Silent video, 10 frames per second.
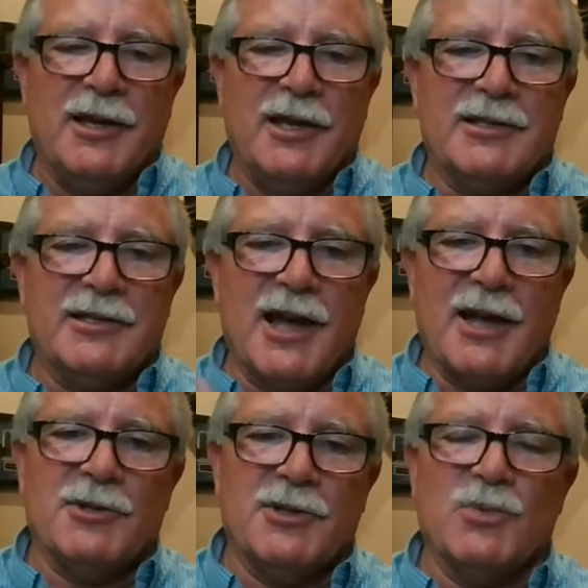it's
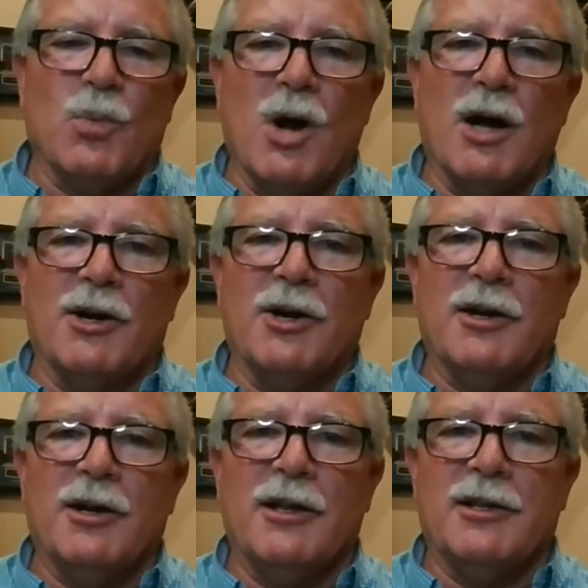not just
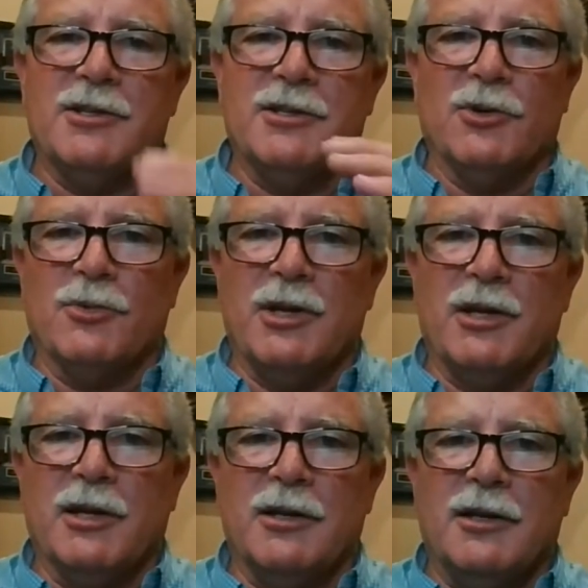water, it's
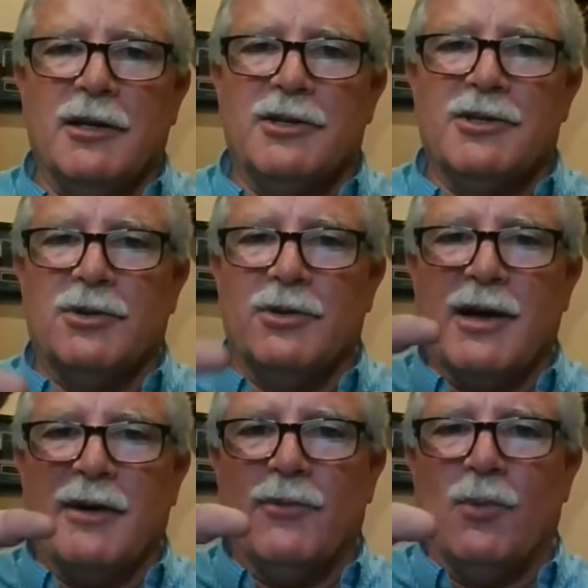urea. So you
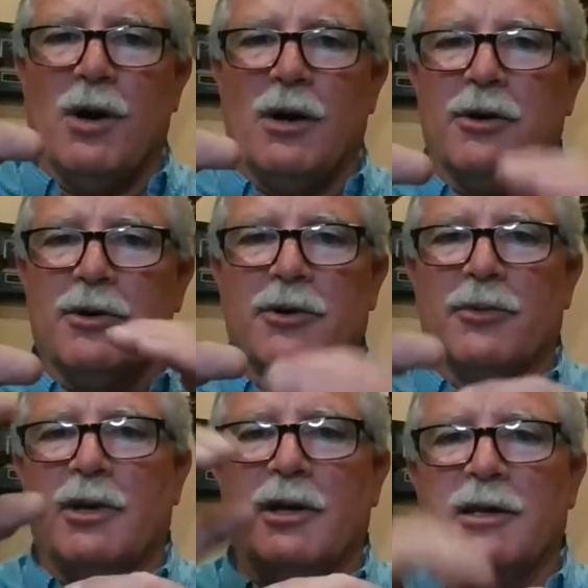have water,
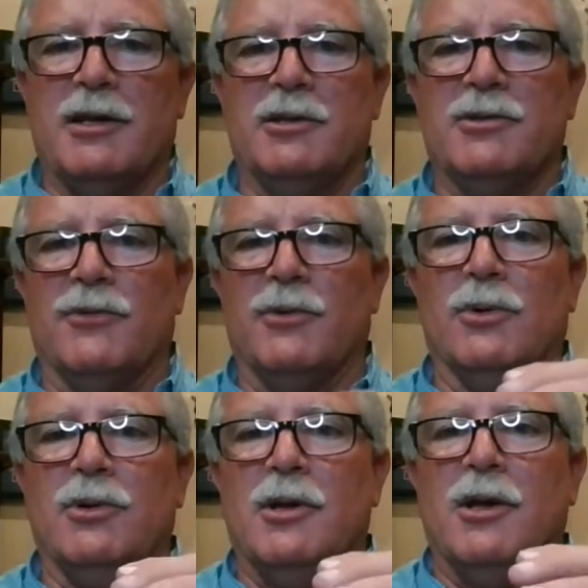urea, and diesel
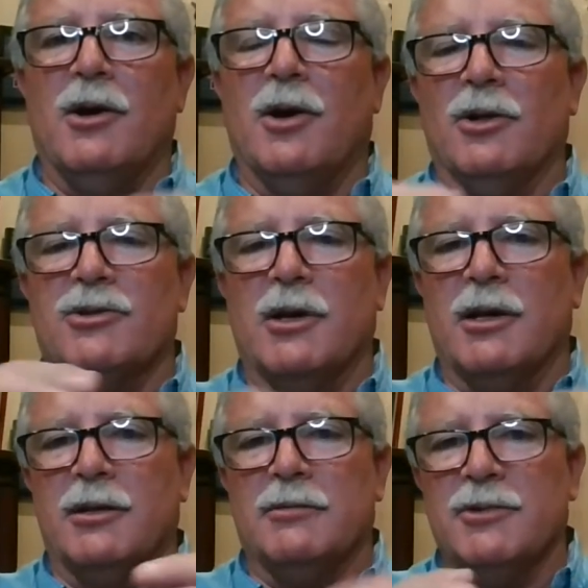fuel all
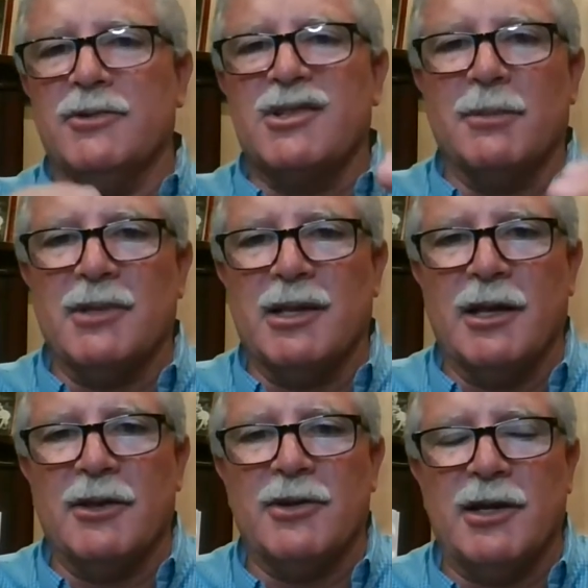trying to do something
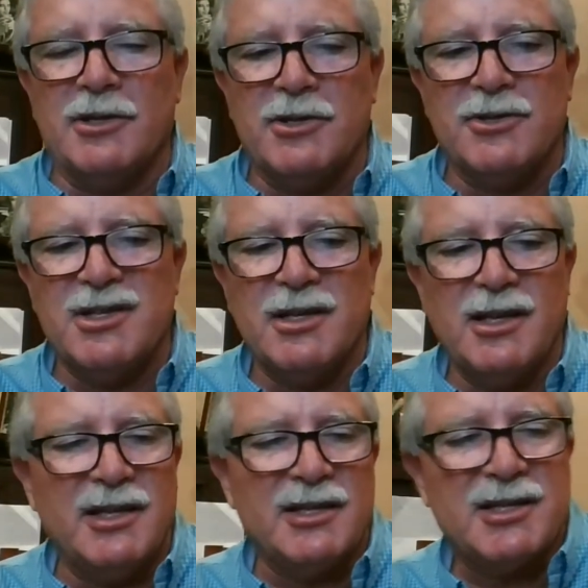together. And it turns into
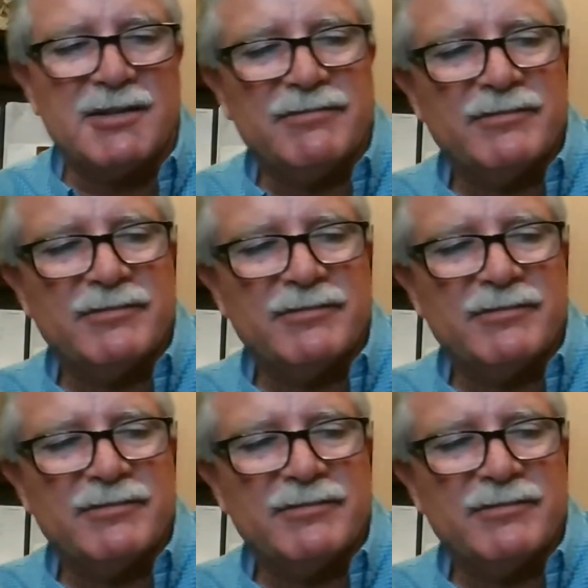this